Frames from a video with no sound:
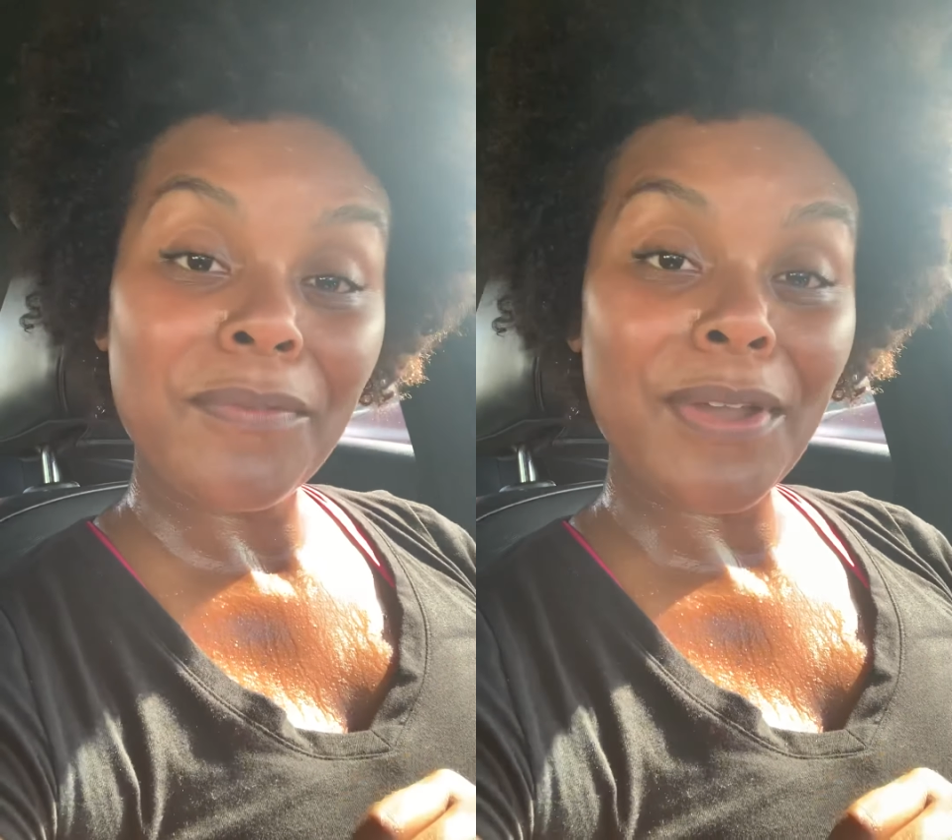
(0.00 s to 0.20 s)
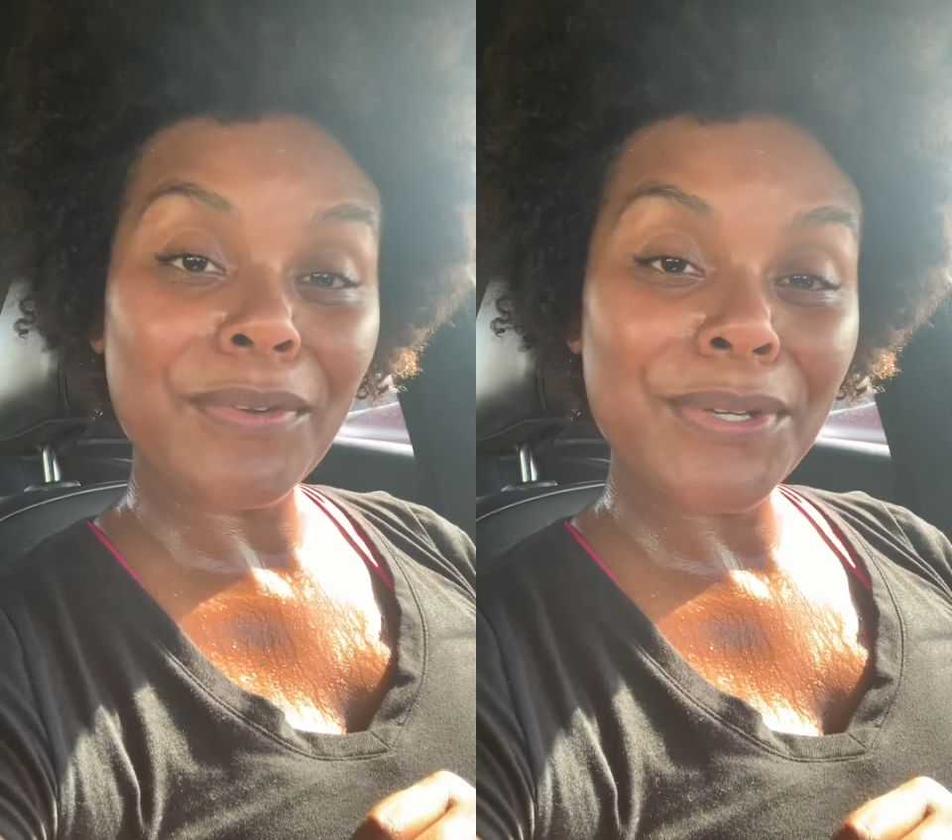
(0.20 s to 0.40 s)

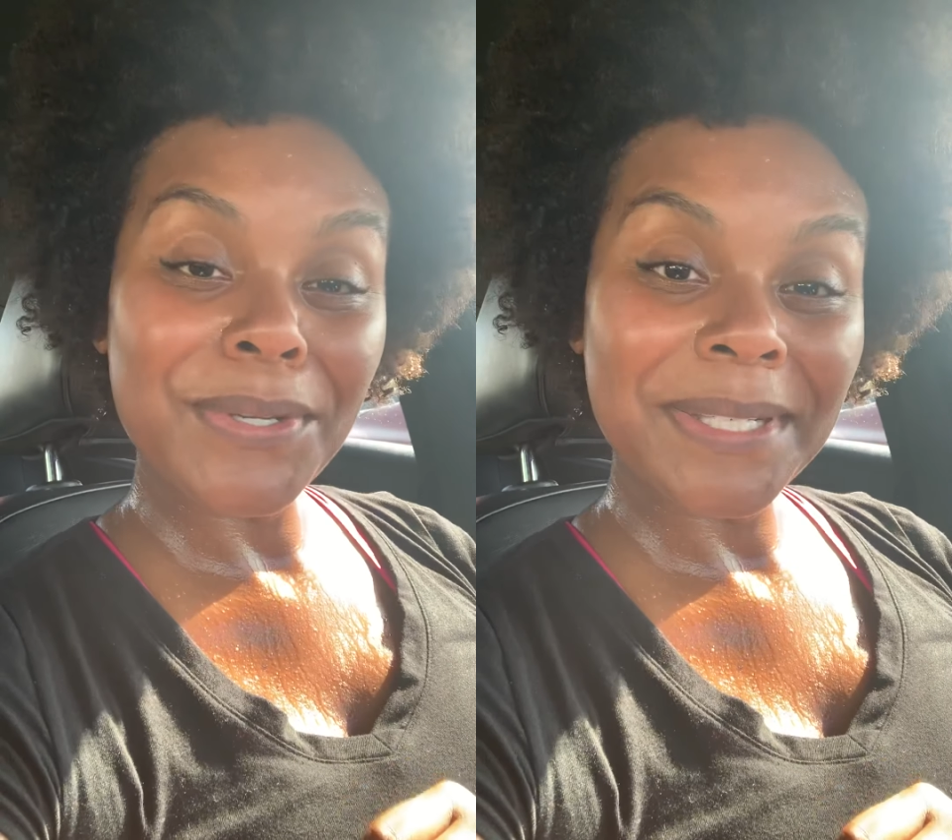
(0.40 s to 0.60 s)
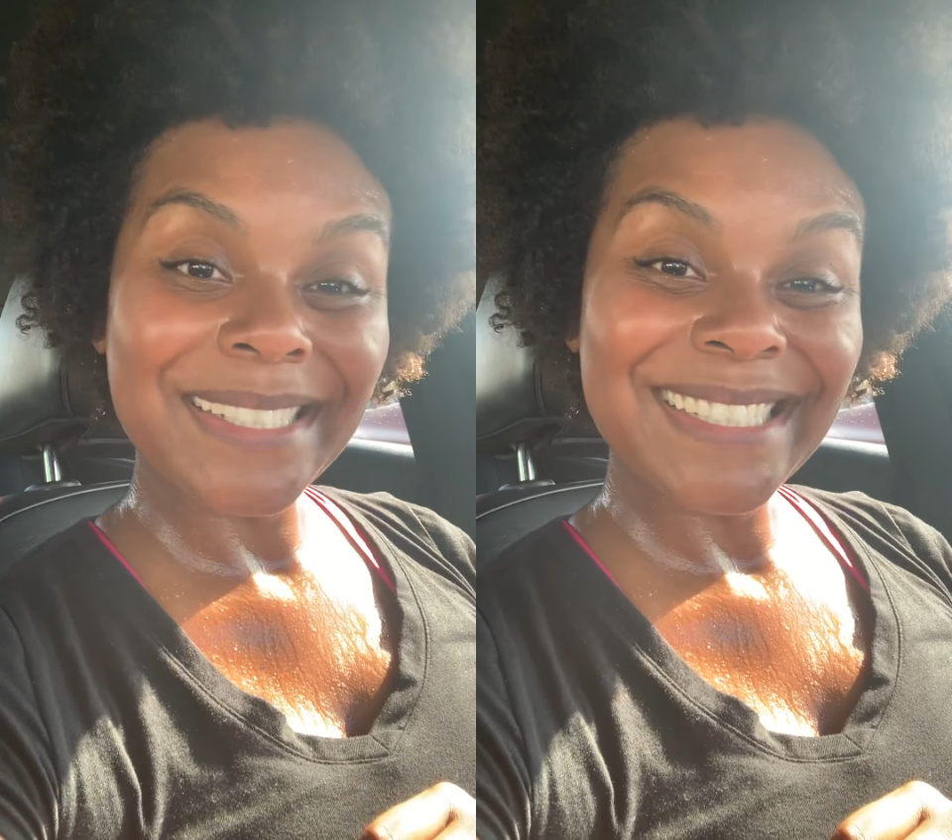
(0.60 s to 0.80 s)
Very
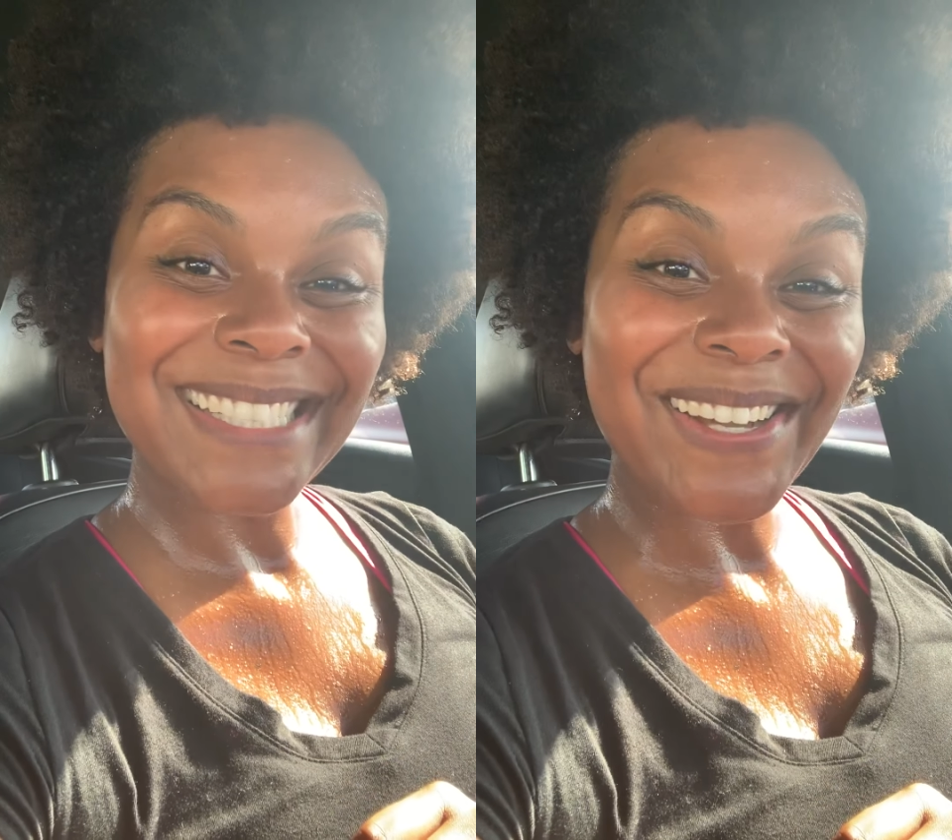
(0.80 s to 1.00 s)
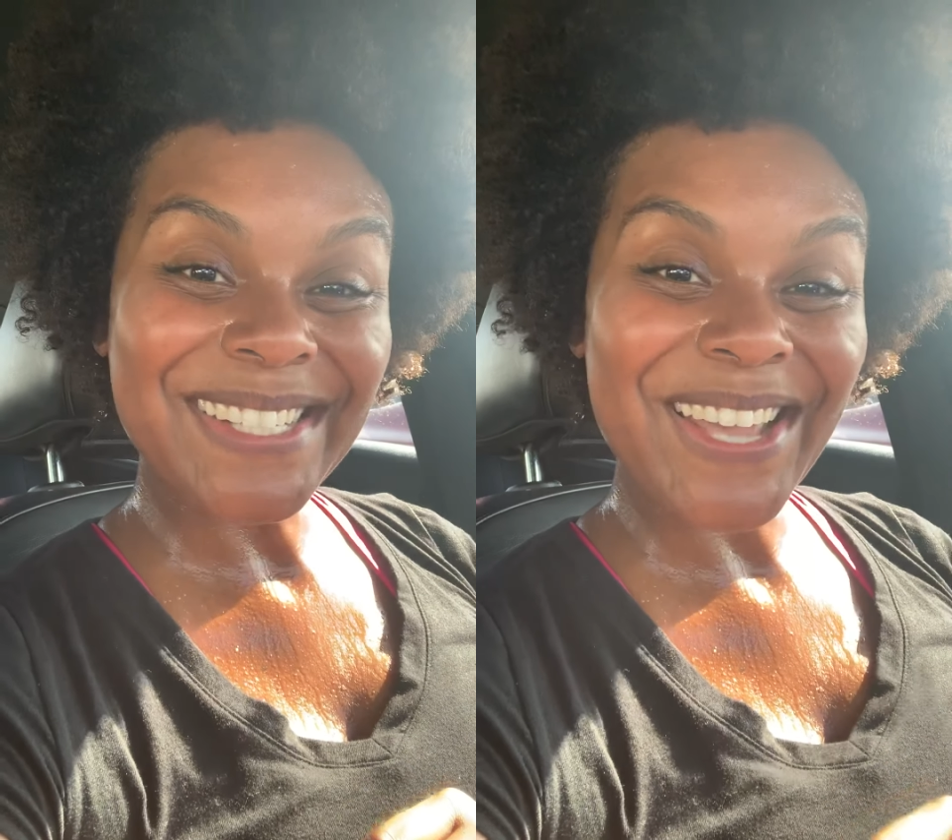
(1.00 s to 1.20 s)
good.
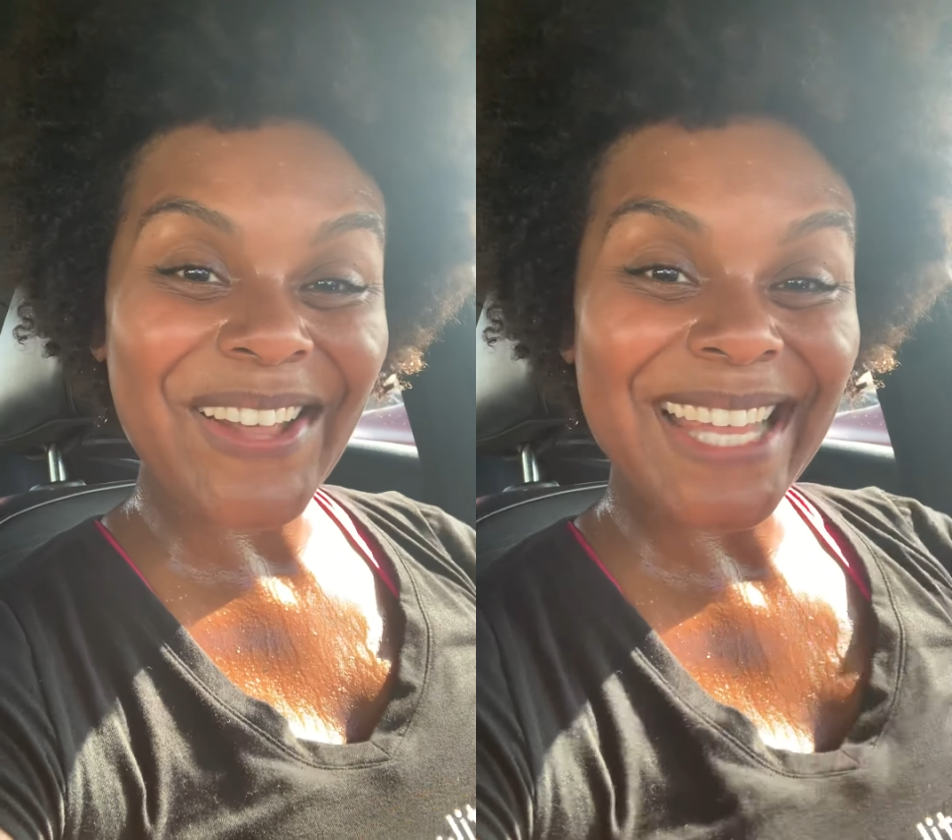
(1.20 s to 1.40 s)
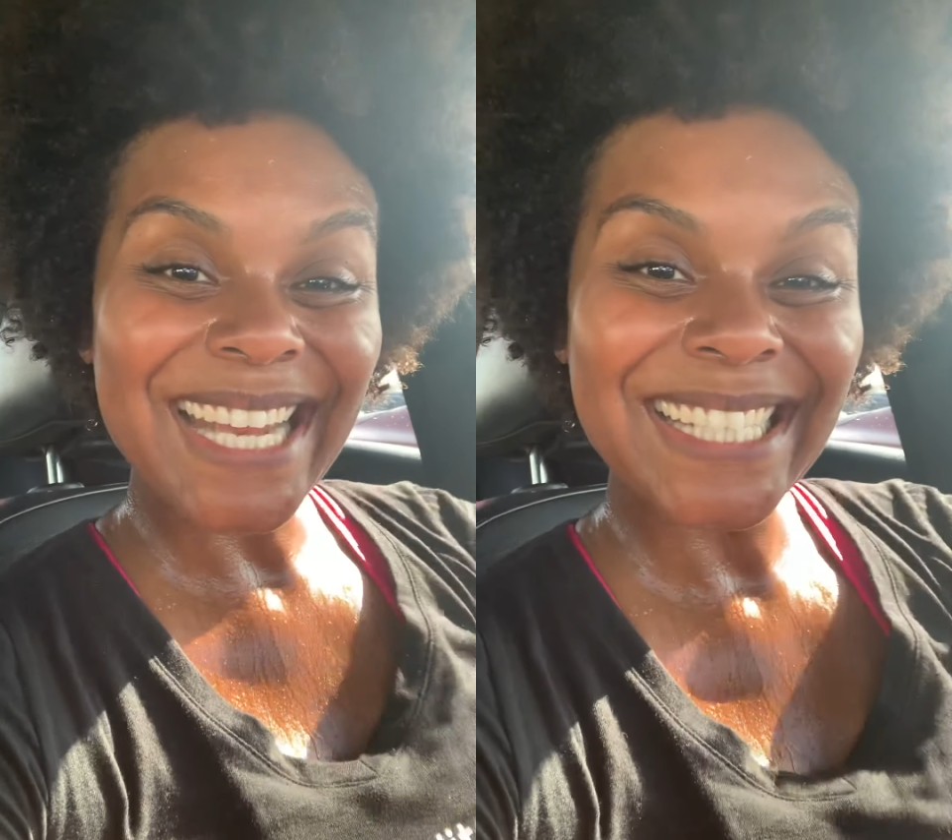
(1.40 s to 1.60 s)
Talk to
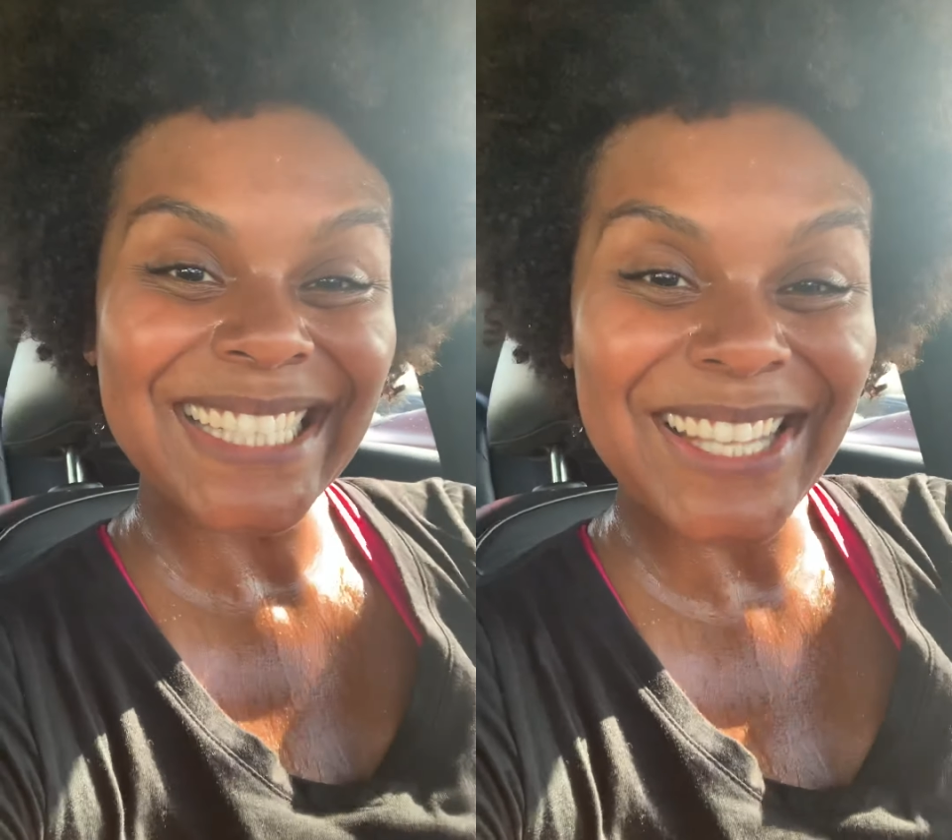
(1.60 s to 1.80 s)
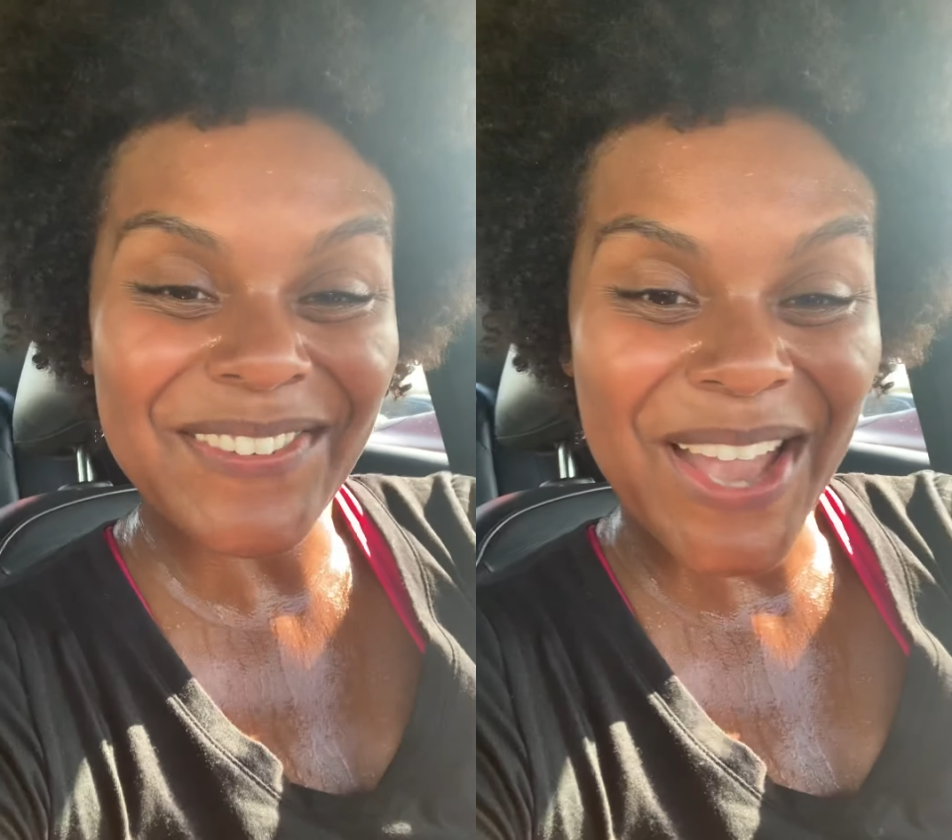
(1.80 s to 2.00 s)
y'all later.
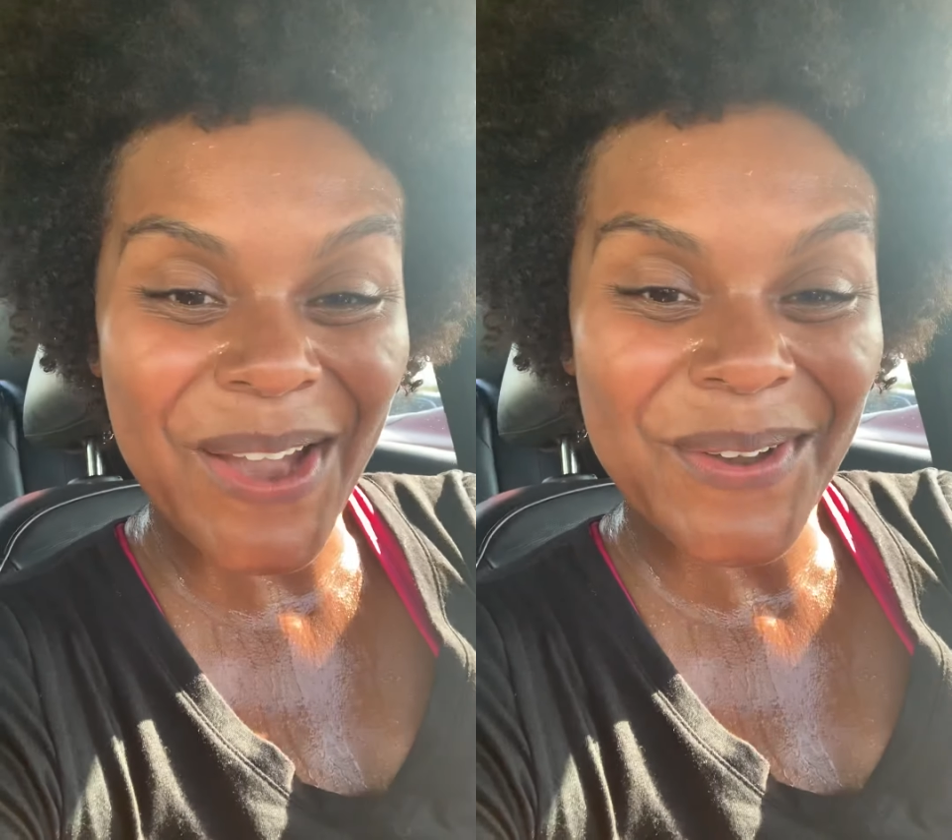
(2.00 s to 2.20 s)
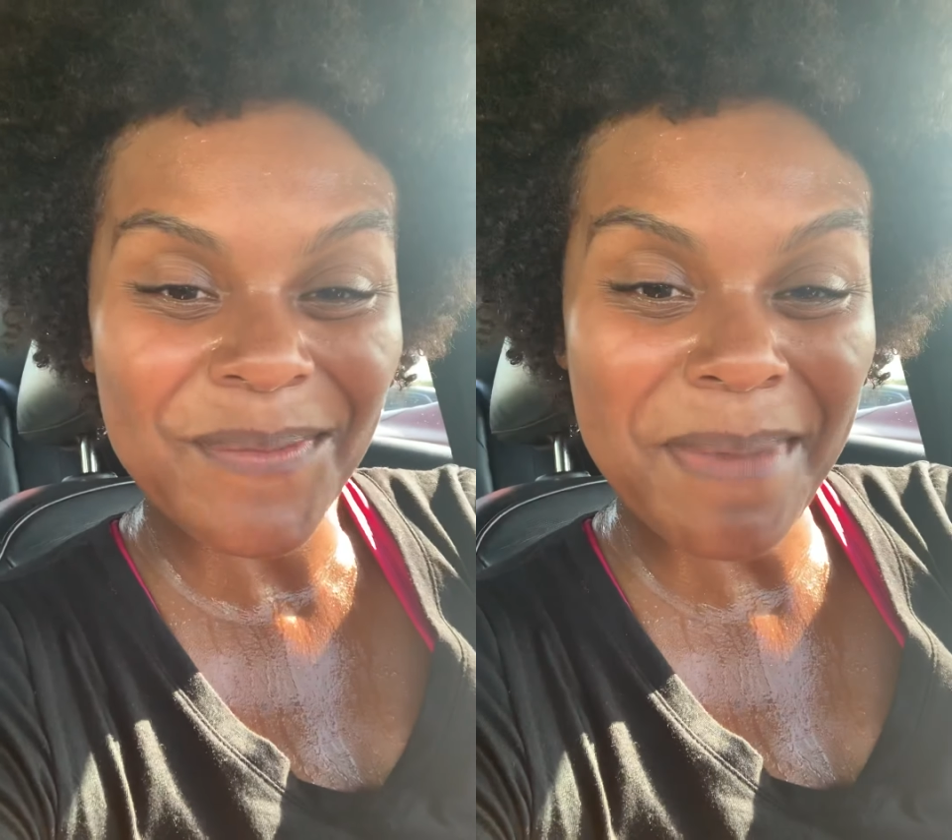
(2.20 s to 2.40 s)
Love
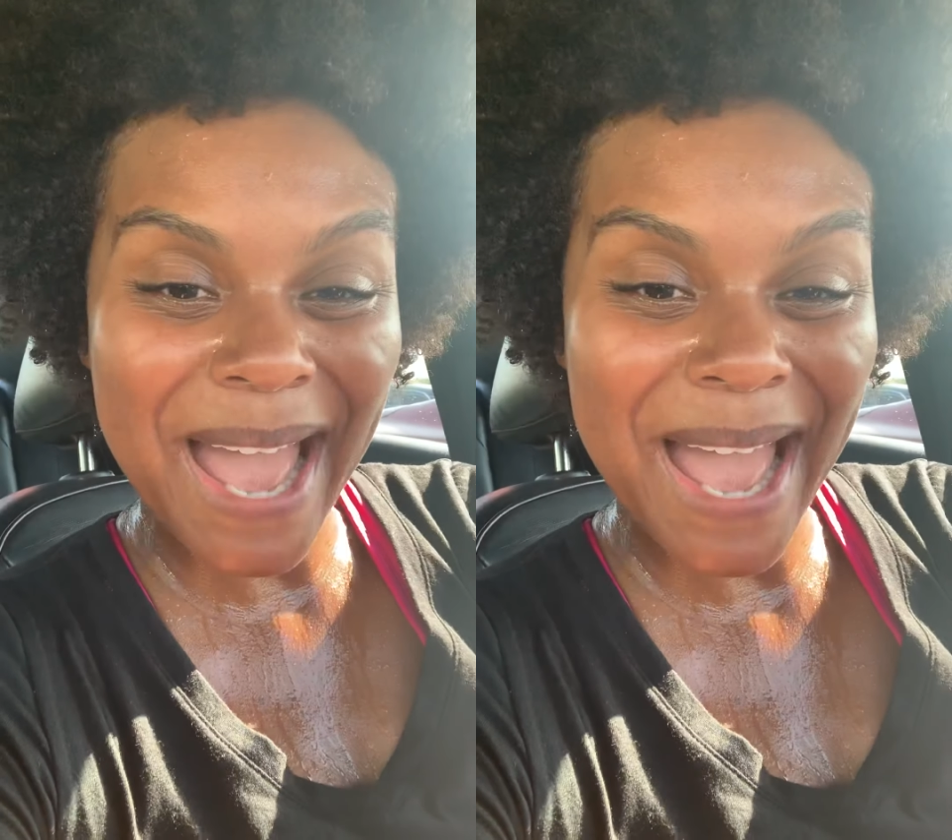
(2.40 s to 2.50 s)
y'all.